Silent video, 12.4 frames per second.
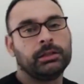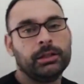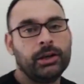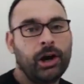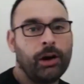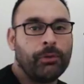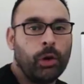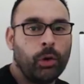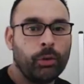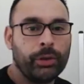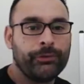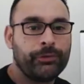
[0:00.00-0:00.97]
of
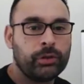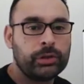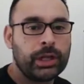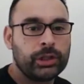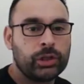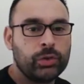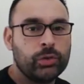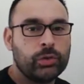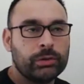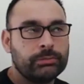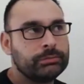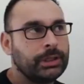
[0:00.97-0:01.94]
all the food that
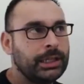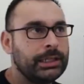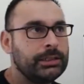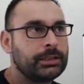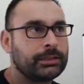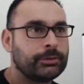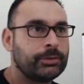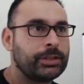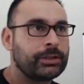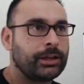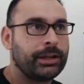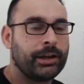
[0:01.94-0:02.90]
you eat,
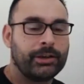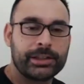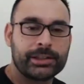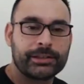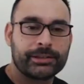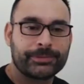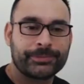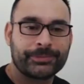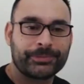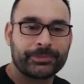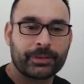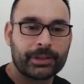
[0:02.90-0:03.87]
which I know I just
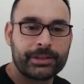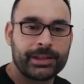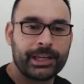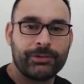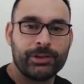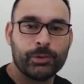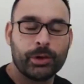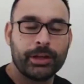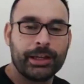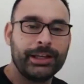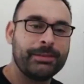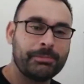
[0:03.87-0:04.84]
said if you
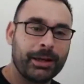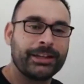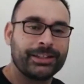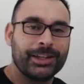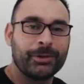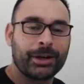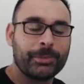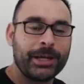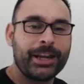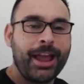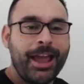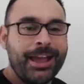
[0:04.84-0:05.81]
weren't eating, but you know what I
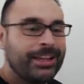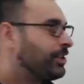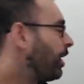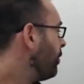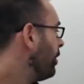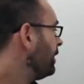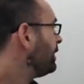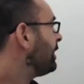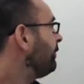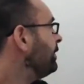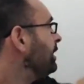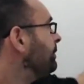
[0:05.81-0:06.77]
mean. So
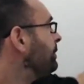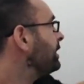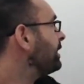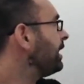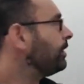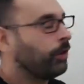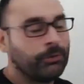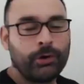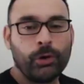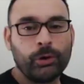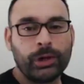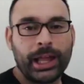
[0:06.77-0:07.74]
70% of
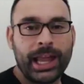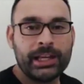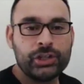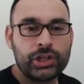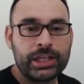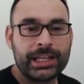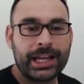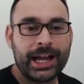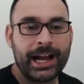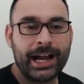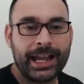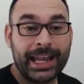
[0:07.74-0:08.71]
all energy
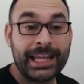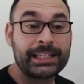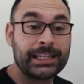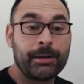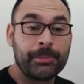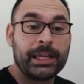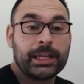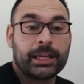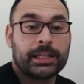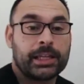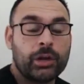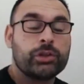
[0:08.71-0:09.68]
incoming
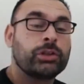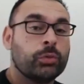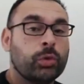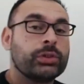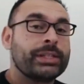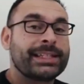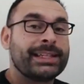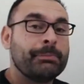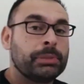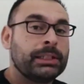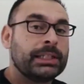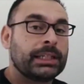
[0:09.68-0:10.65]
goes towards
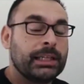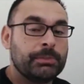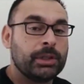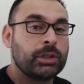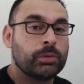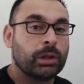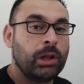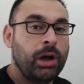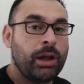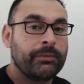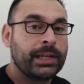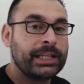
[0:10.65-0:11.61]
simply keeping you
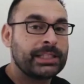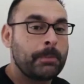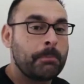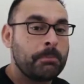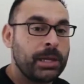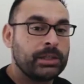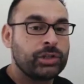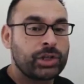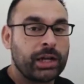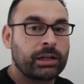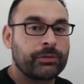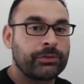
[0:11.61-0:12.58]
alive, and that's a big
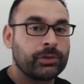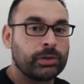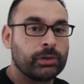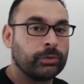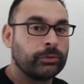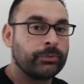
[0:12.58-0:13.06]
chunk of fuel.